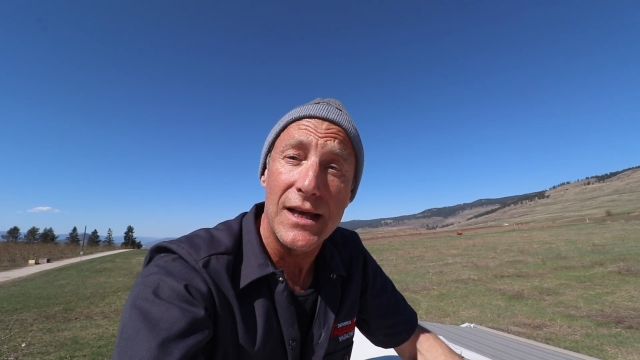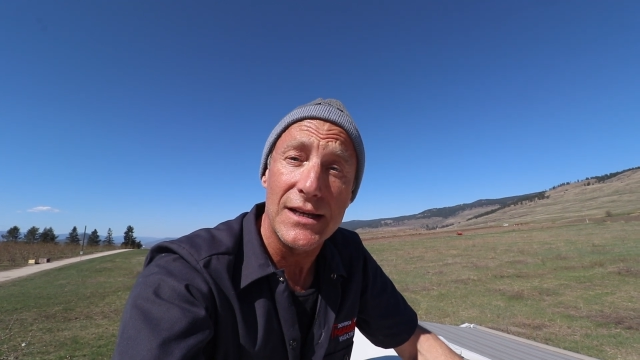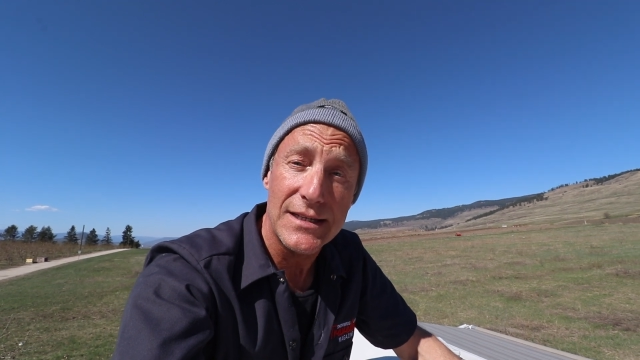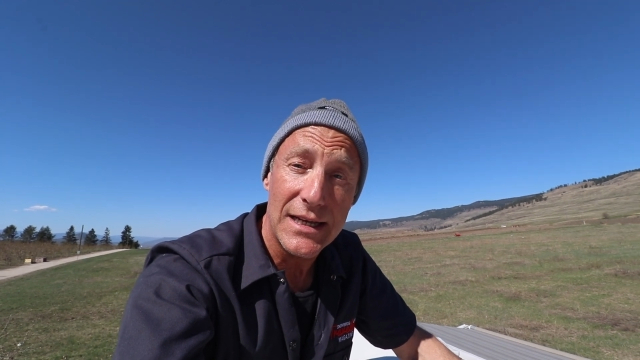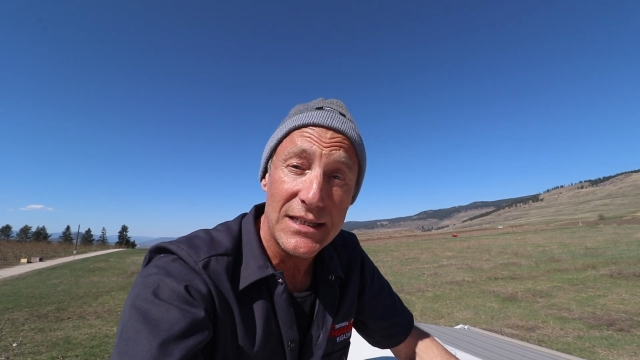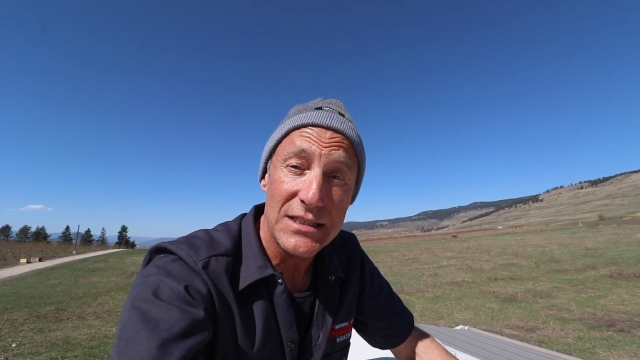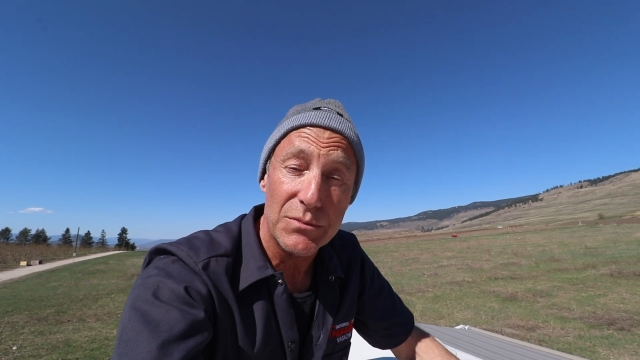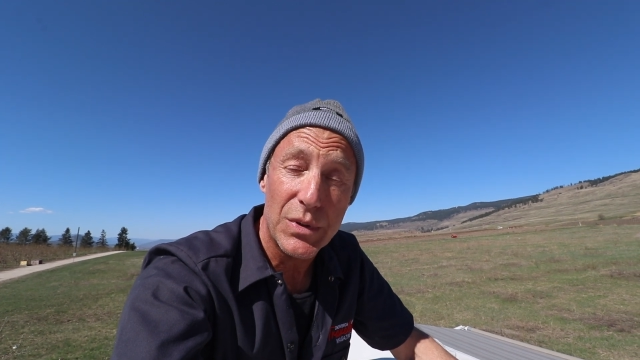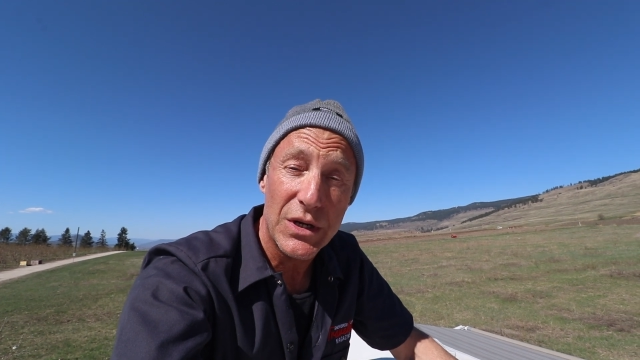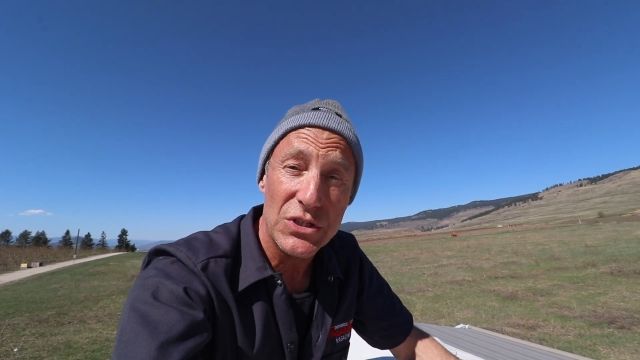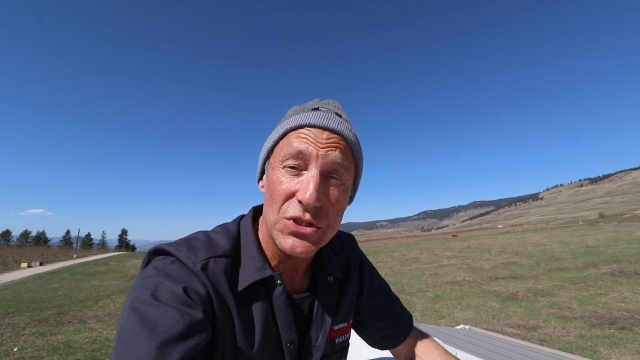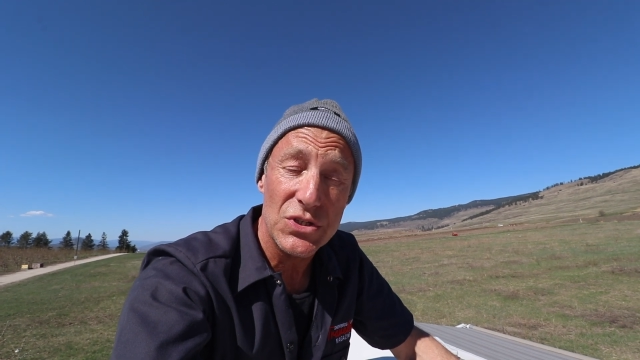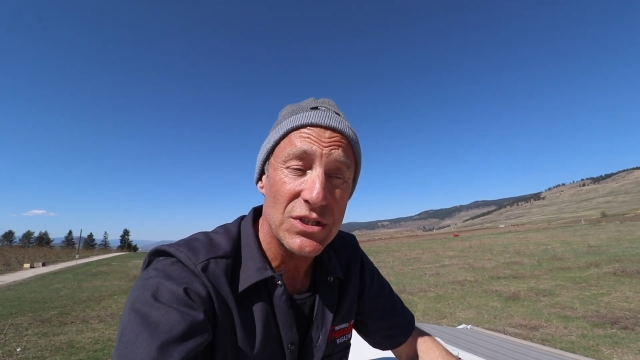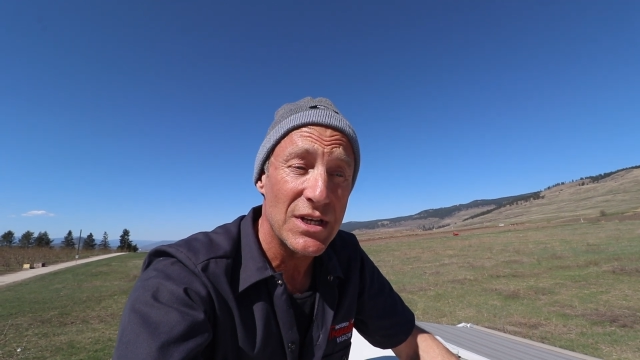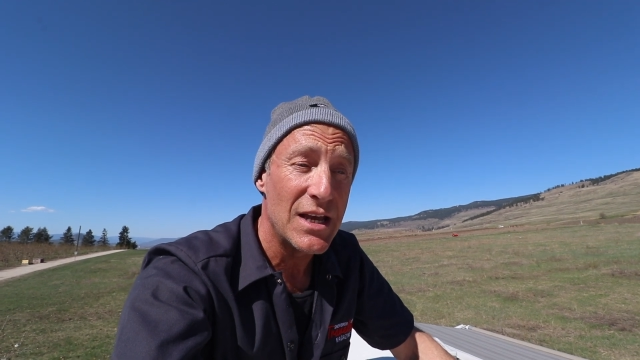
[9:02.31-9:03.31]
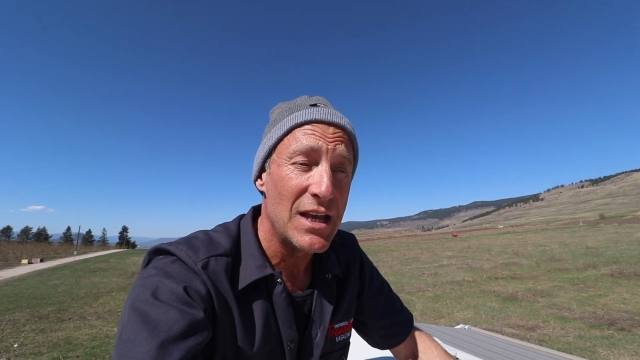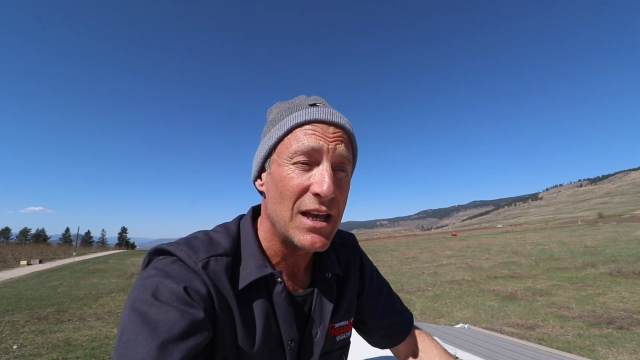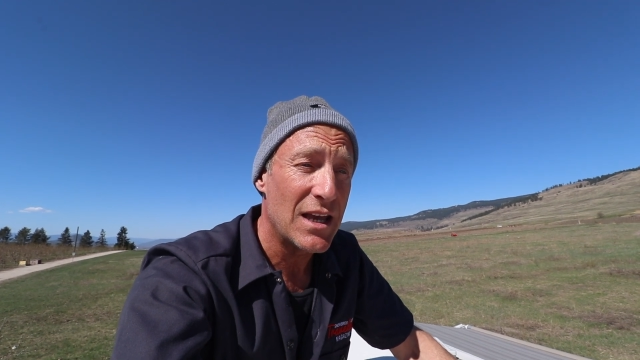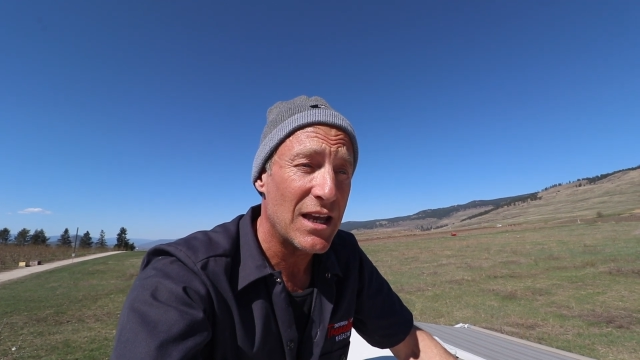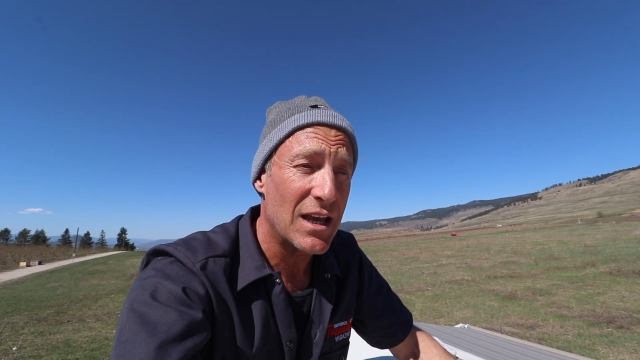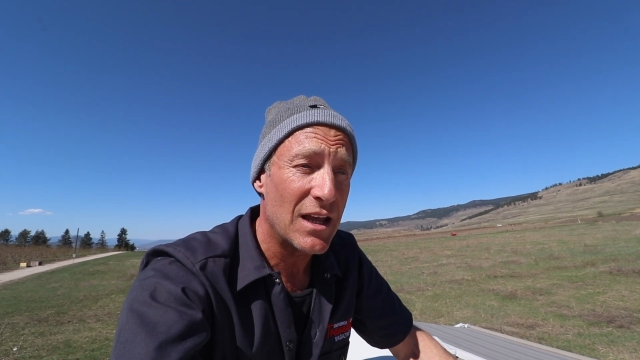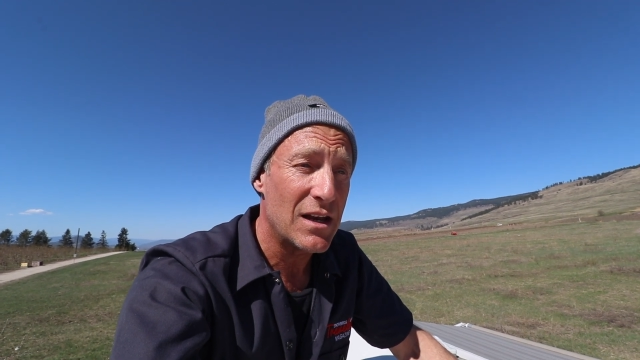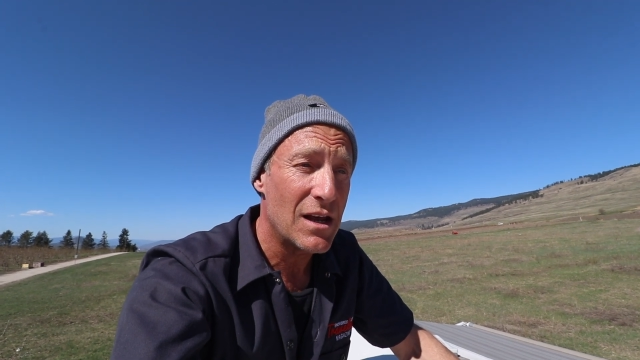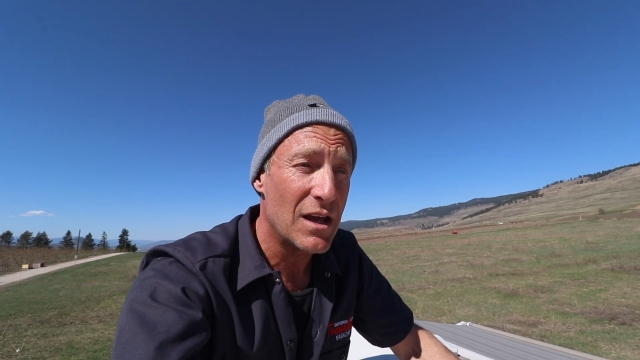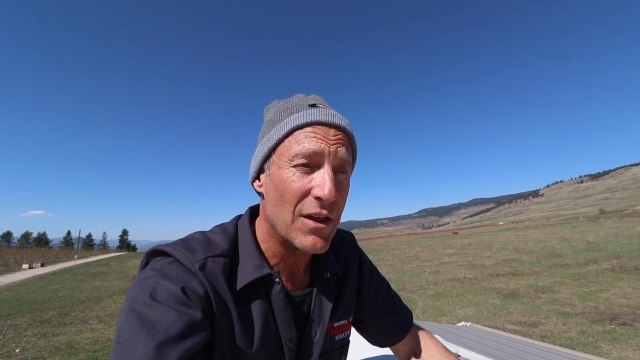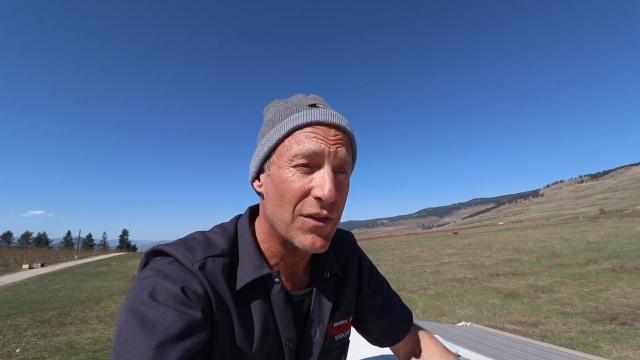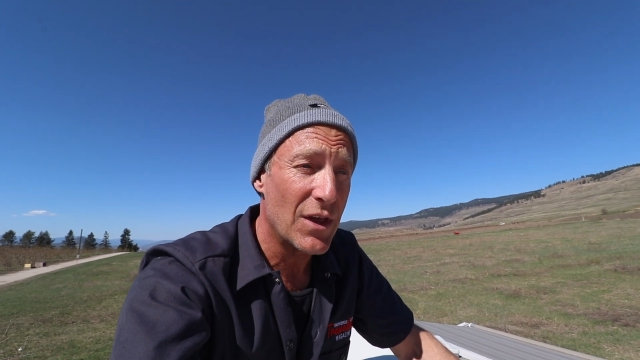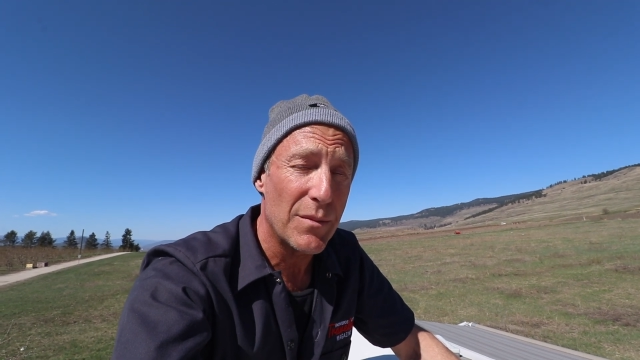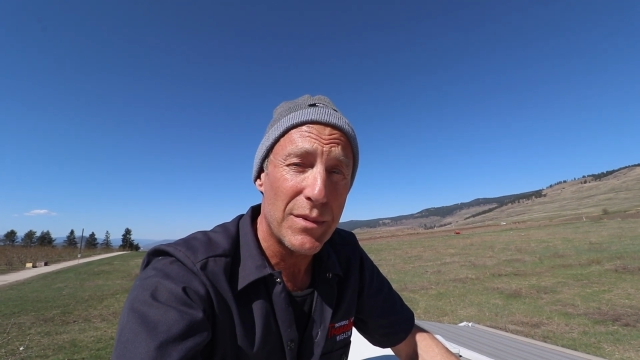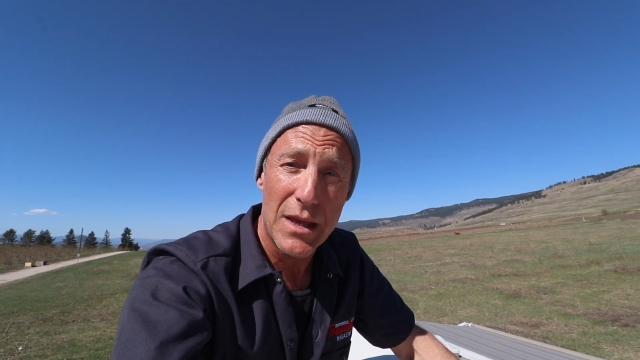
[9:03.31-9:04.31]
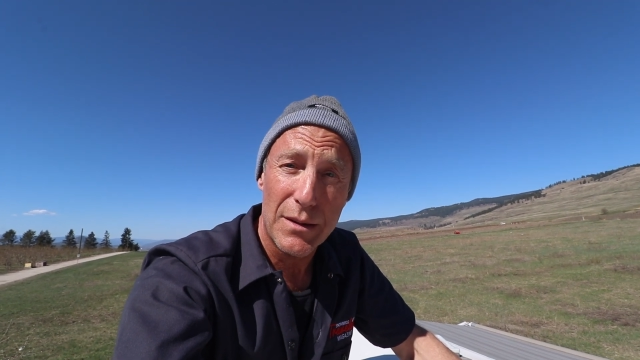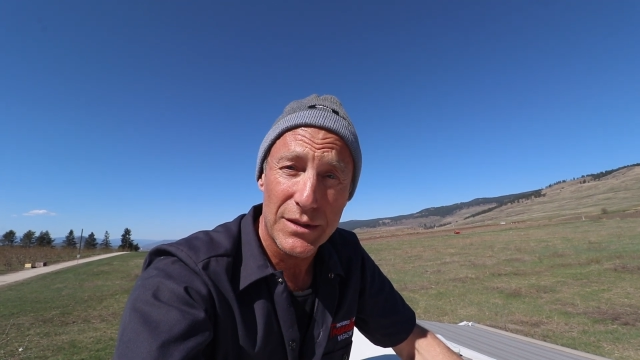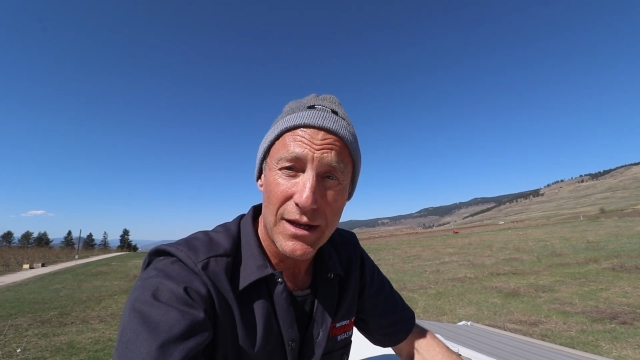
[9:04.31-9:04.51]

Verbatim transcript: take some pictures and uh, they'll be able